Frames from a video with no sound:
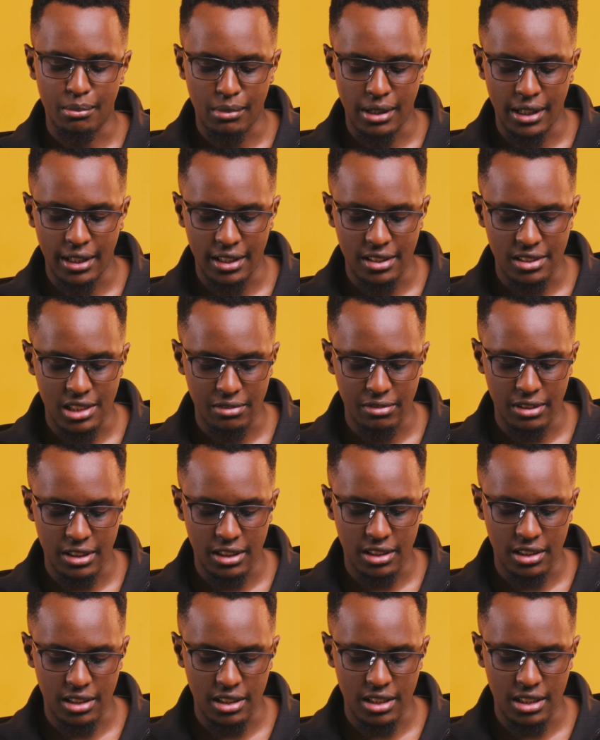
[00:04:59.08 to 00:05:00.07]
my
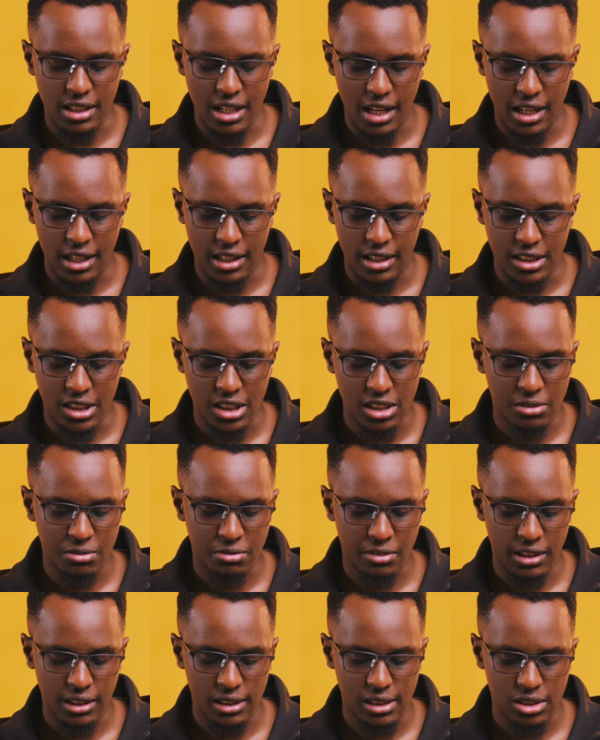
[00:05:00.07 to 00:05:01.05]
A7 III, and it just
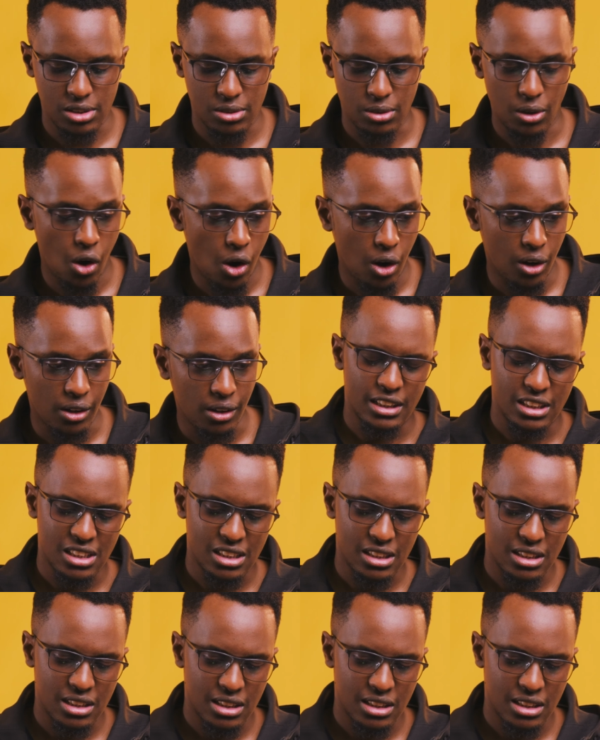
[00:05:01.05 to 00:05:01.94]
felt wrong. It just